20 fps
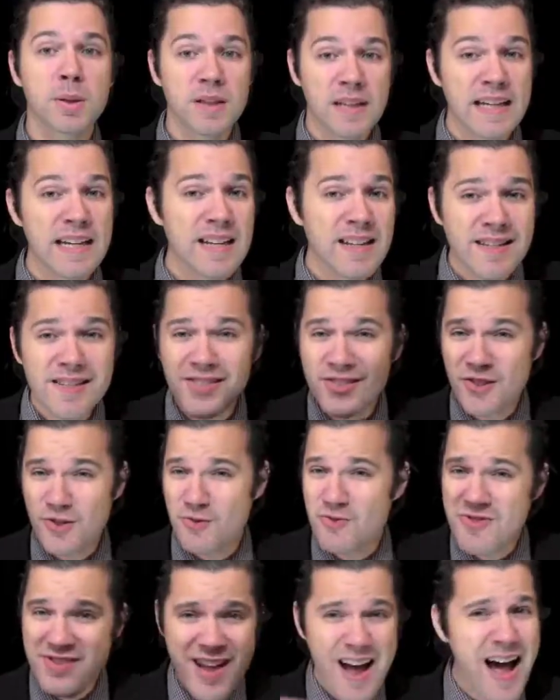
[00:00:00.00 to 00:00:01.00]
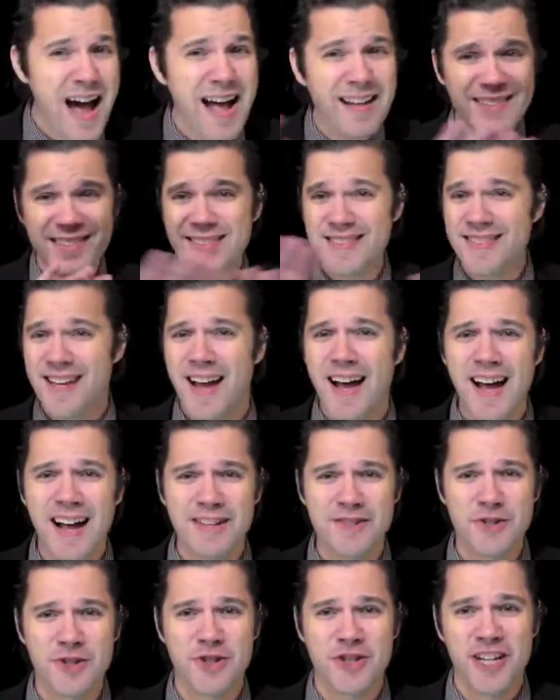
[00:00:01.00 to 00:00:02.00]
Please do not
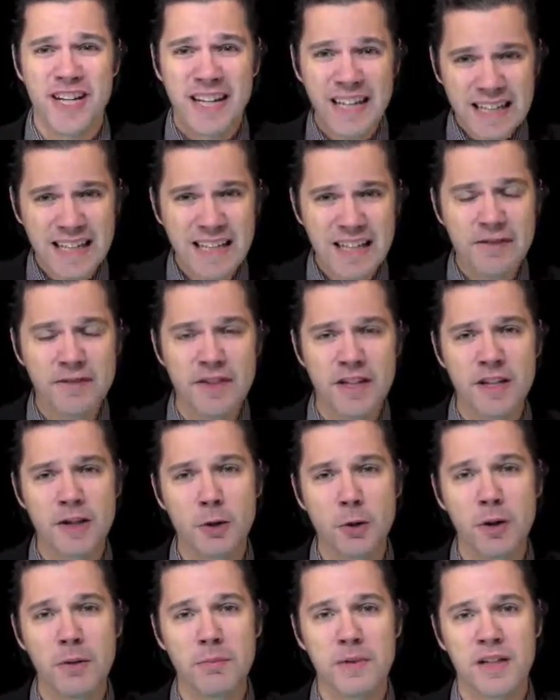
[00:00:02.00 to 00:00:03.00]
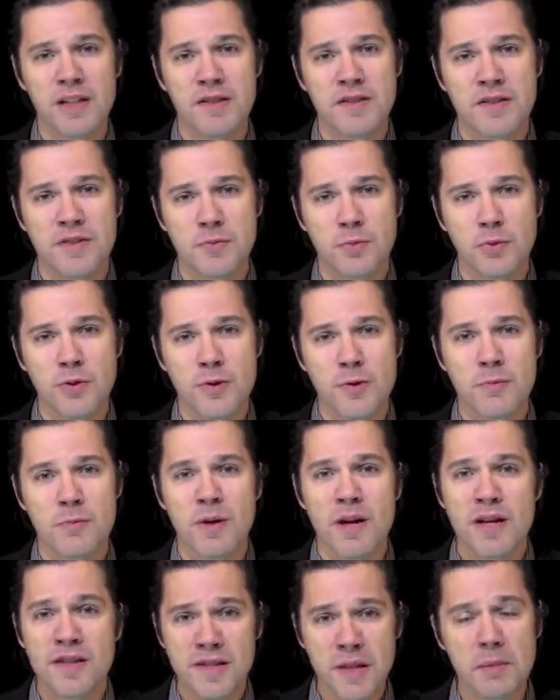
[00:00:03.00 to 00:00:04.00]
touch any of the equipment in this
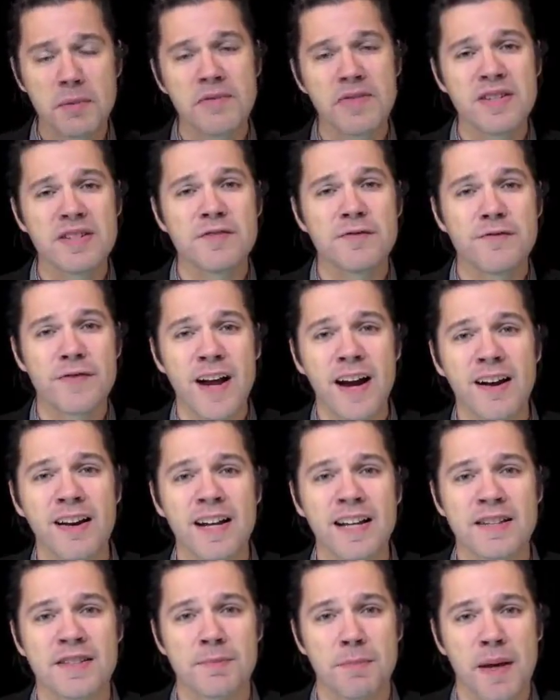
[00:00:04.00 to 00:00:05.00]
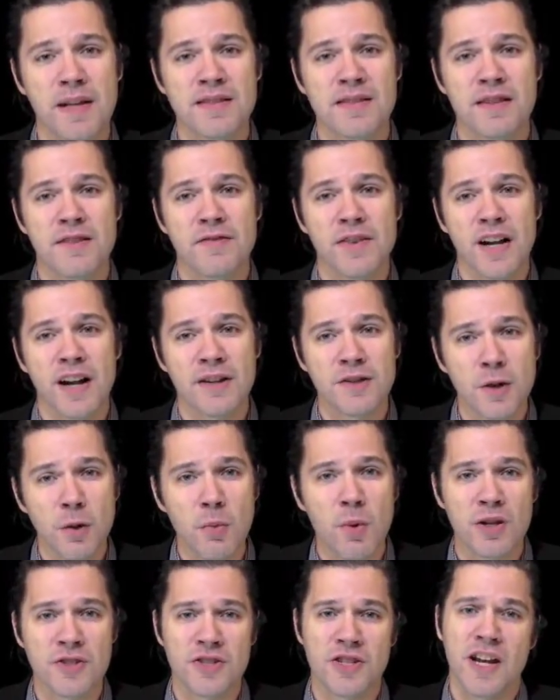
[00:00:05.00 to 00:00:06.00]
room. Some of it is very expensive and I
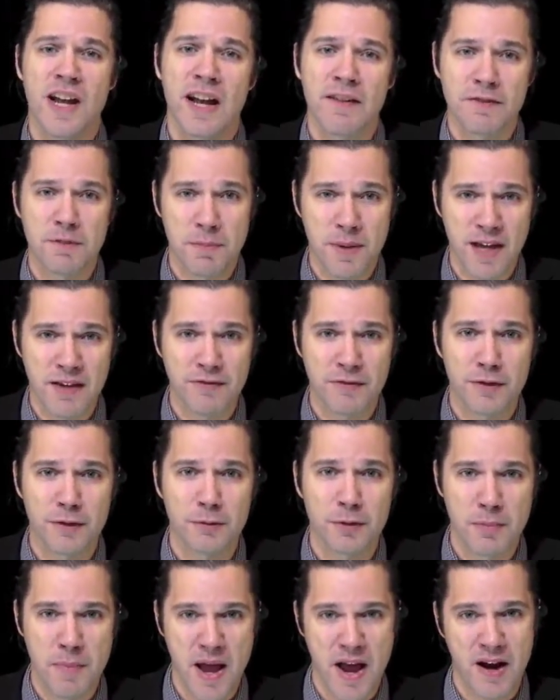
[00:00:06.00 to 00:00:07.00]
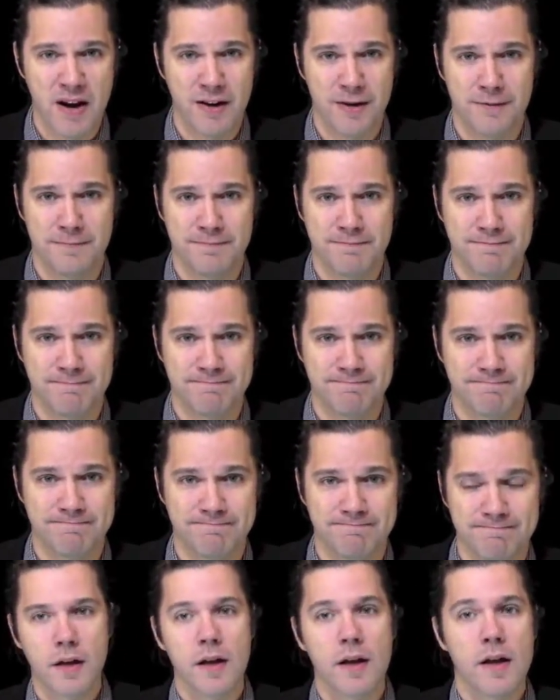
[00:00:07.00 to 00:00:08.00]
don't want you to have to pay for the repair.
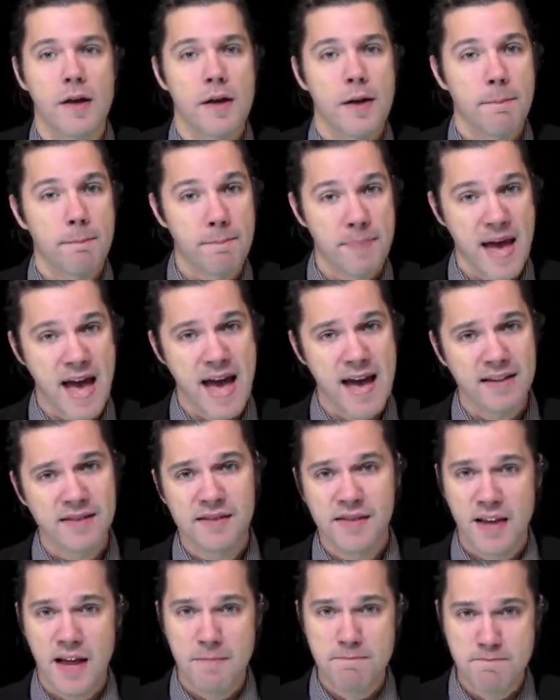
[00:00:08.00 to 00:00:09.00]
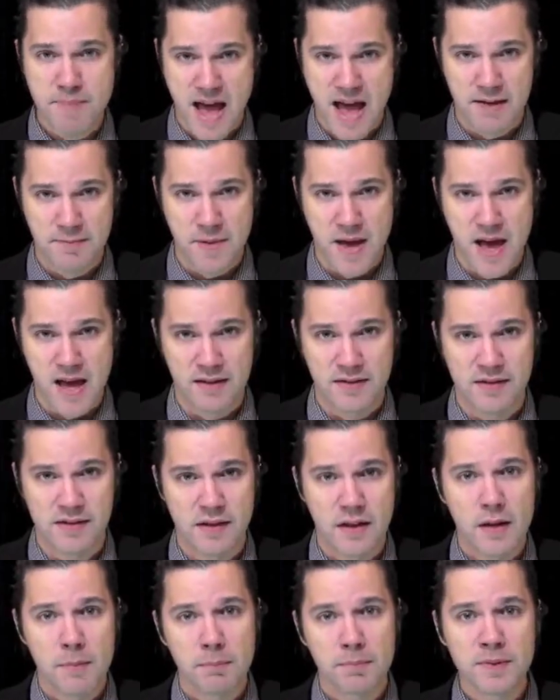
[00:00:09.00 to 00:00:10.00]
Bags and
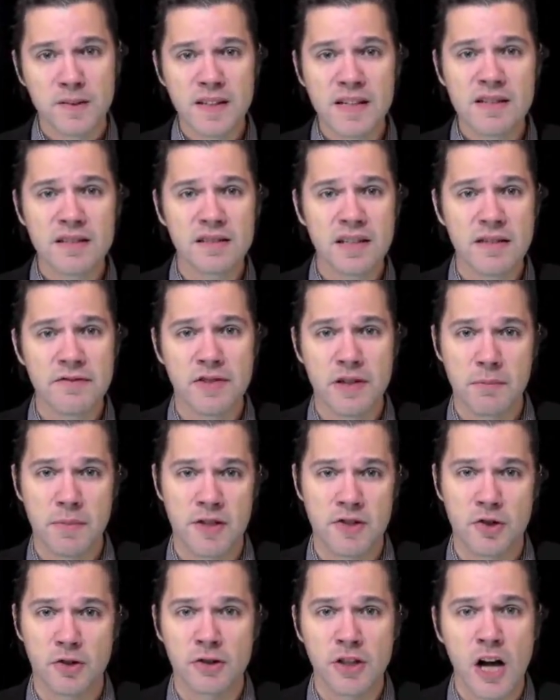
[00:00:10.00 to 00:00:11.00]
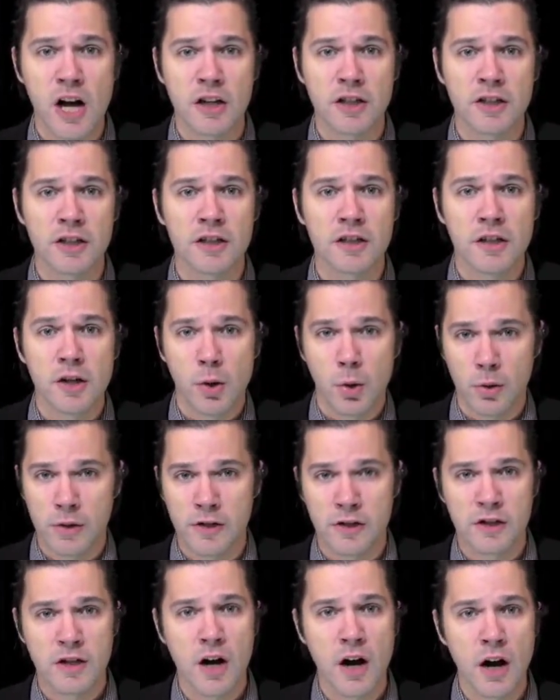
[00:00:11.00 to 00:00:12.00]
backpacks. Please leave them in your locker or
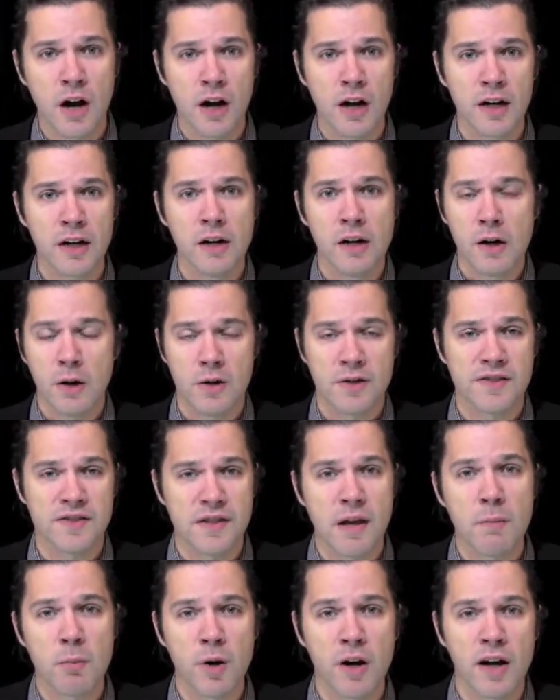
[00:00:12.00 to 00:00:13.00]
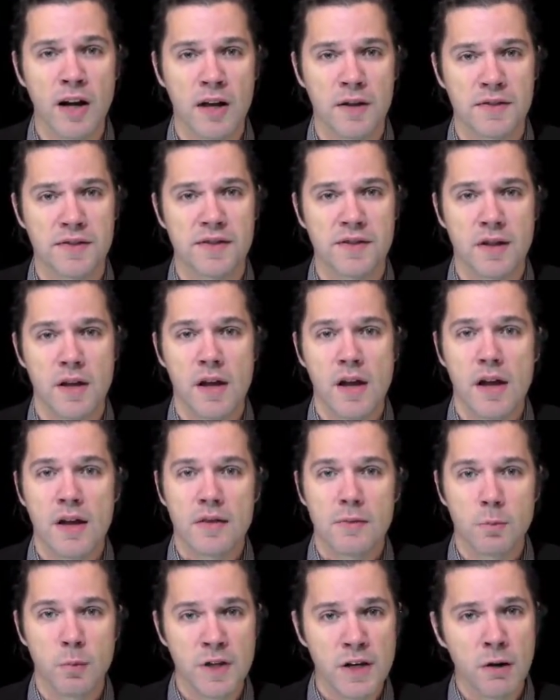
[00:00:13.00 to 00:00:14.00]
your car or somewhere else.
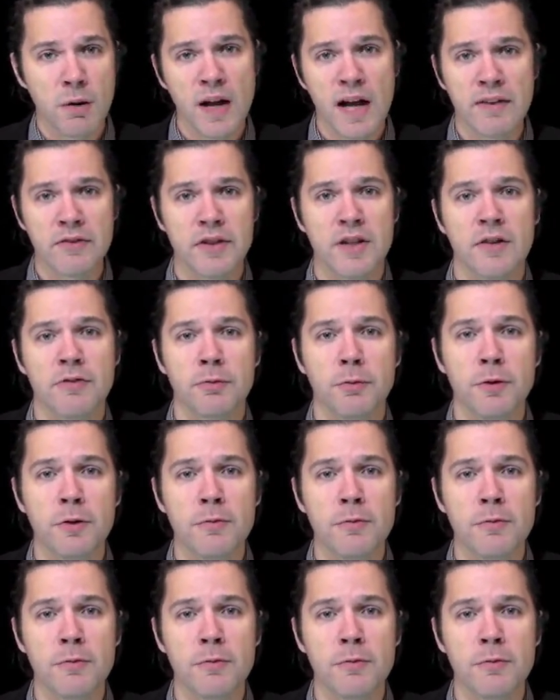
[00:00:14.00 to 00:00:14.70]
We don't have enough